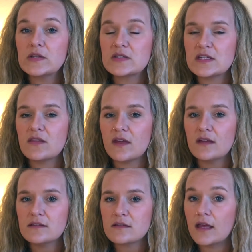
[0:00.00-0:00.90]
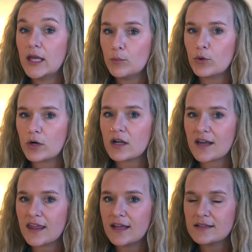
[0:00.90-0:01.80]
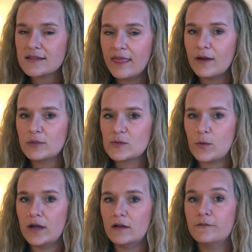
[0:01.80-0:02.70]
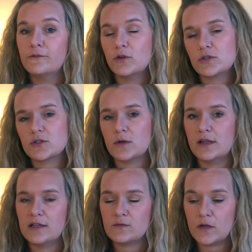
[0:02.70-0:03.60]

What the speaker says: see things, important things, that will spoil future storylines for